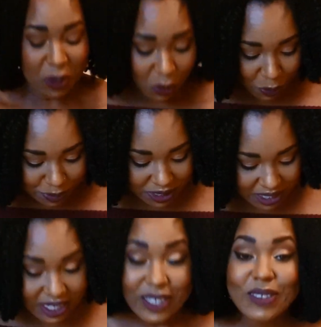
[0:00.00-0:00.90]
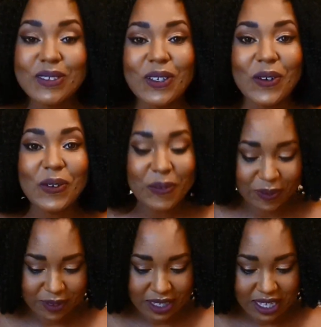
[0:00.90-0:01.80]
Oops. So
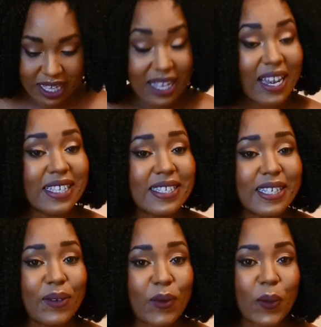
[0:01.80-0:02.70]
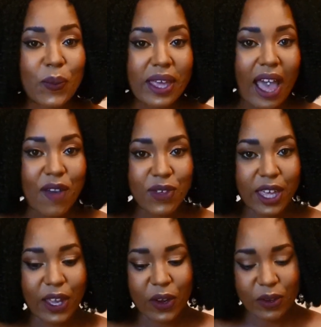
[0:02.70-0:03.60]
let's see what we have
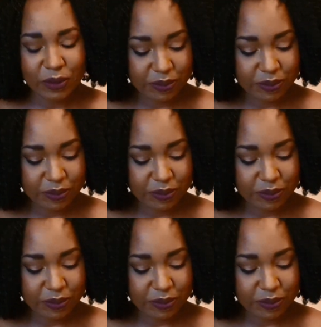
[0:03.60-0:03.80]
here.